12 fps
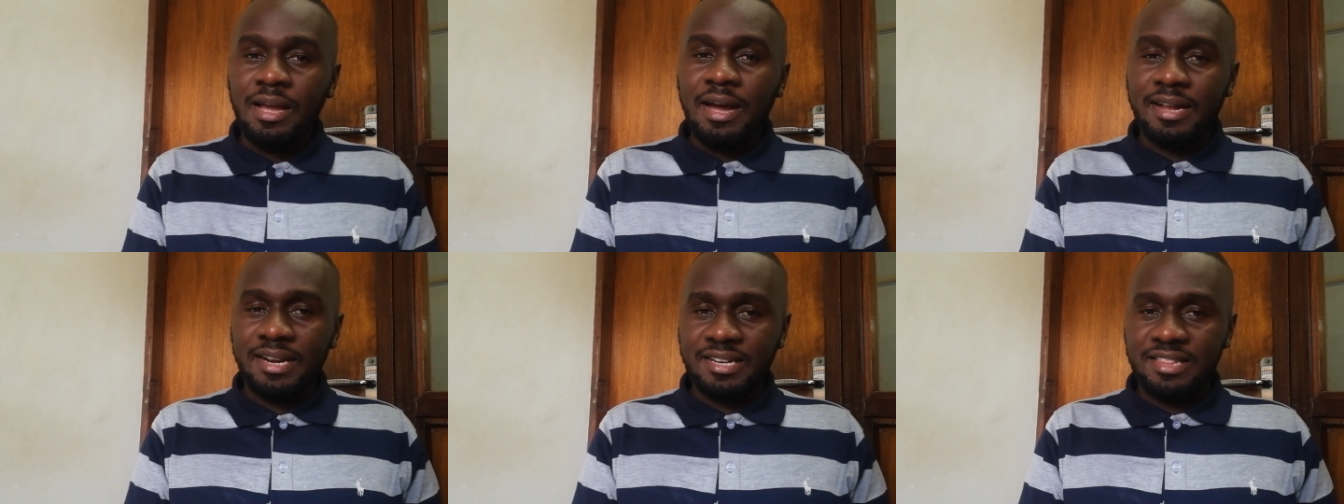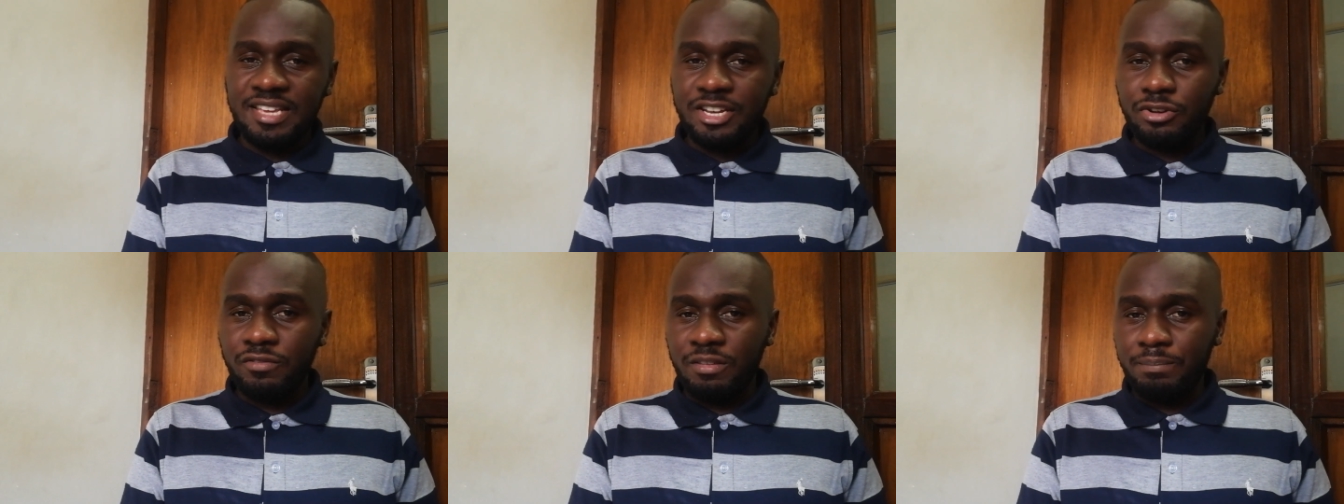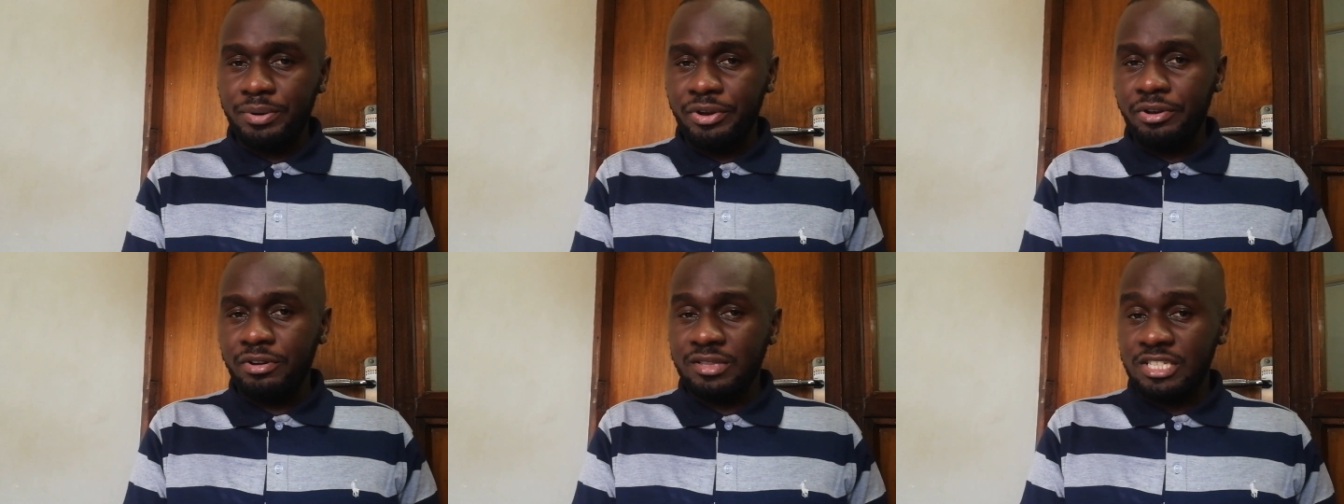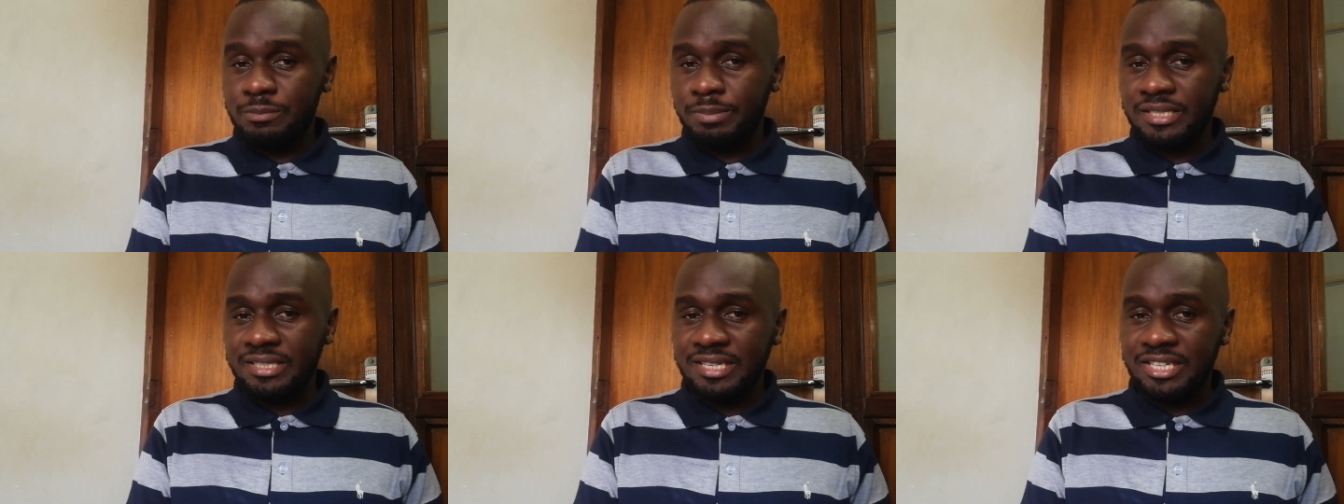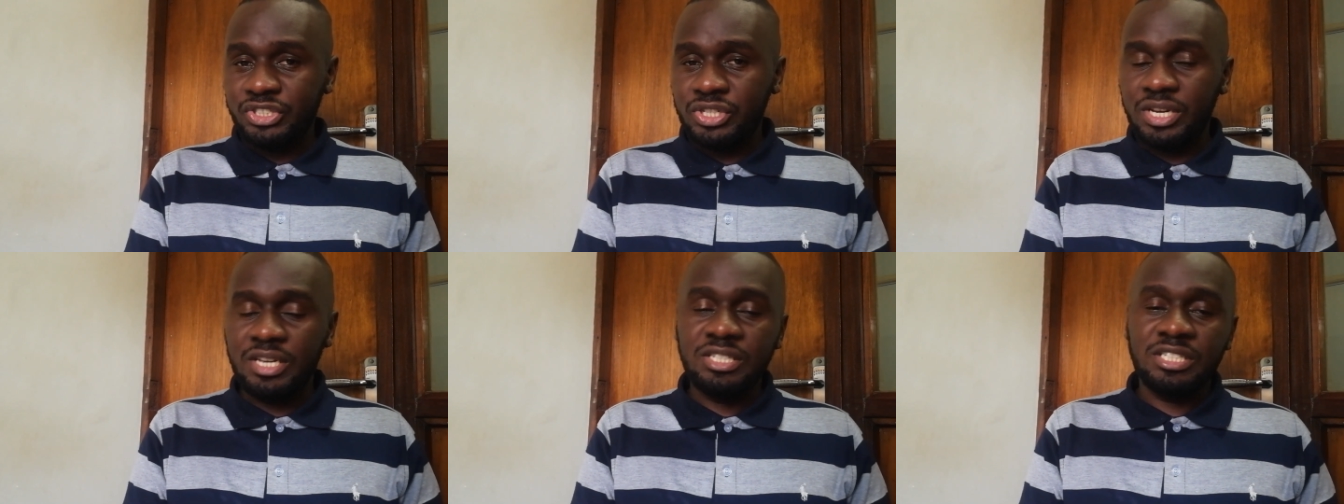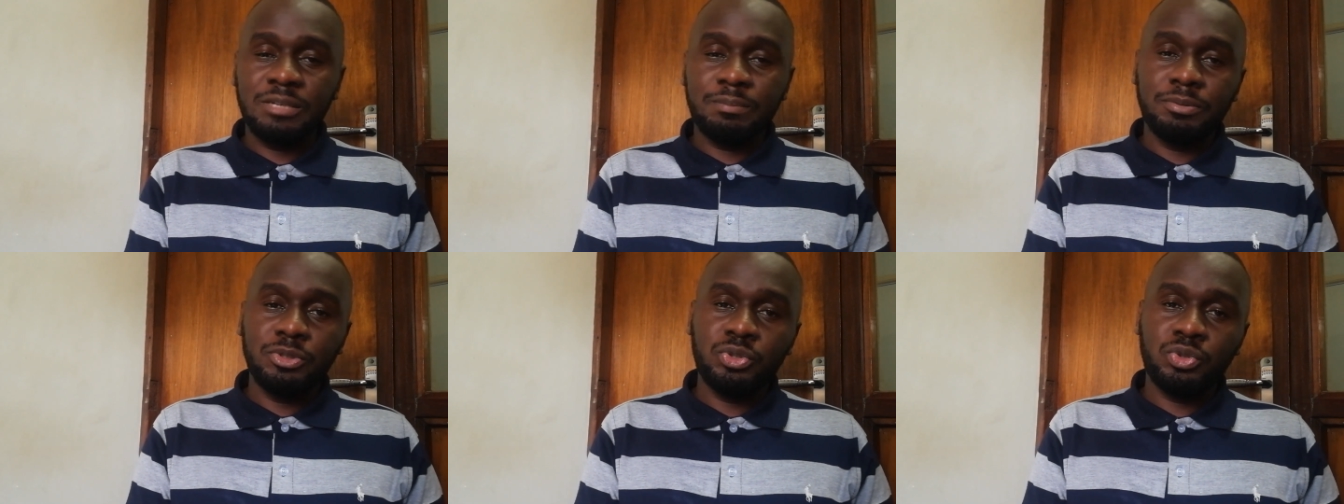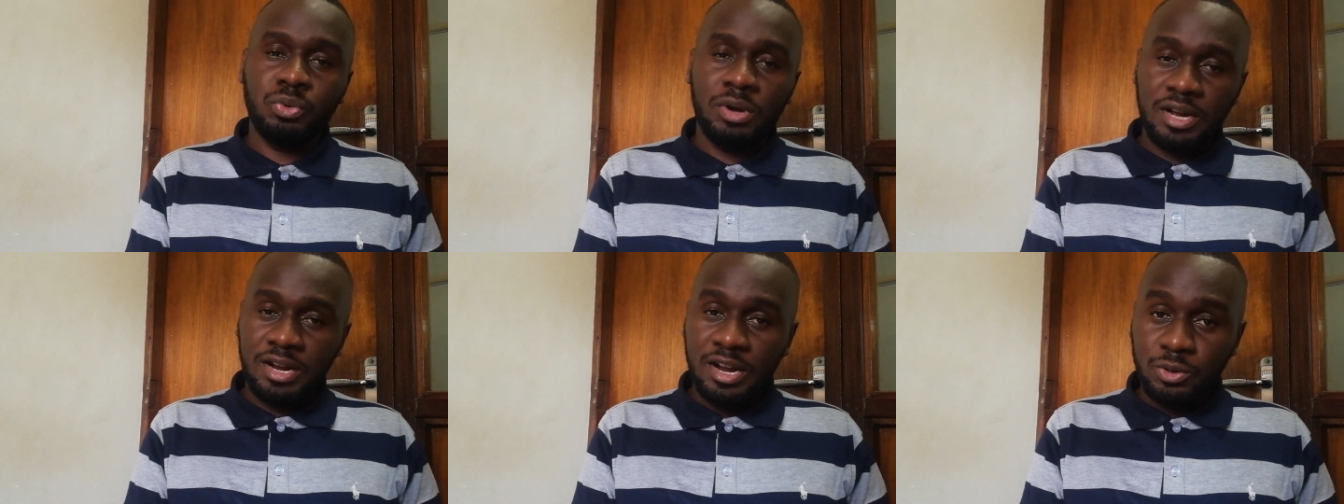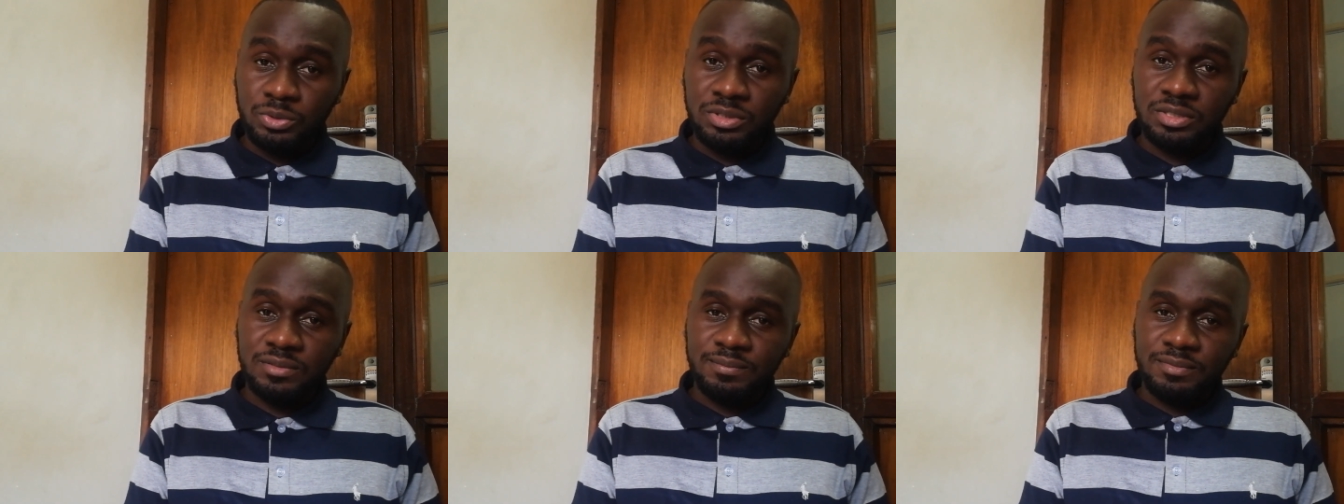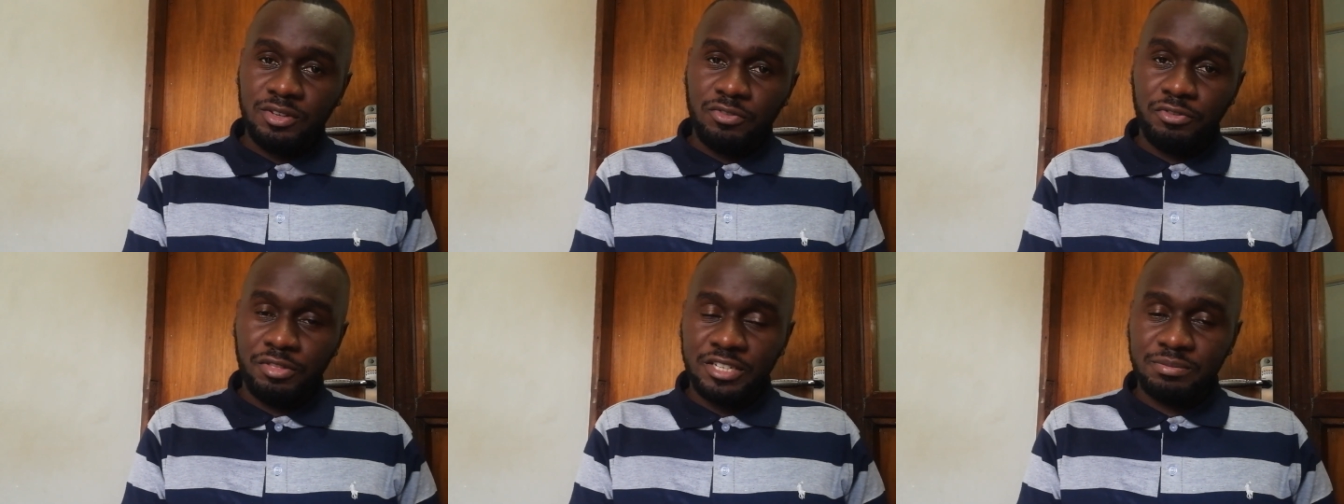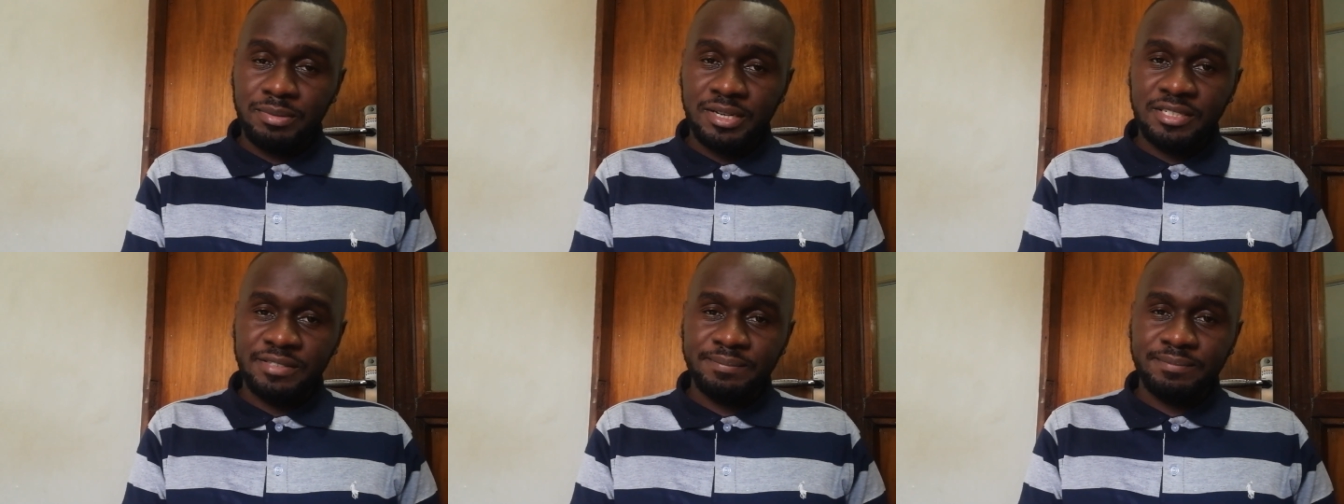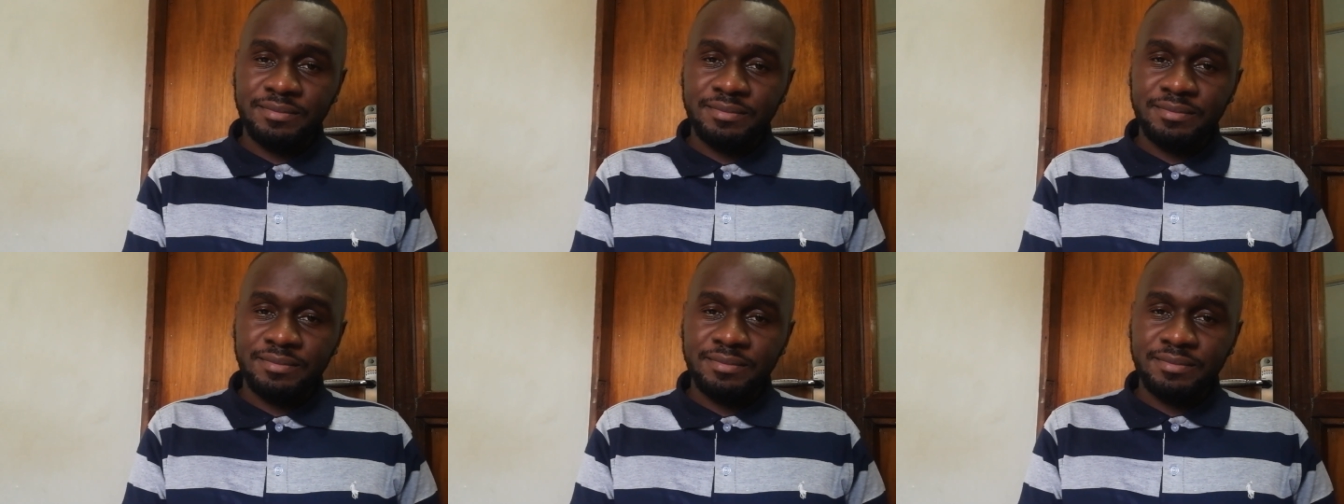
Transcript: And at the end of the period, this petty cashier is supposed to account for that money.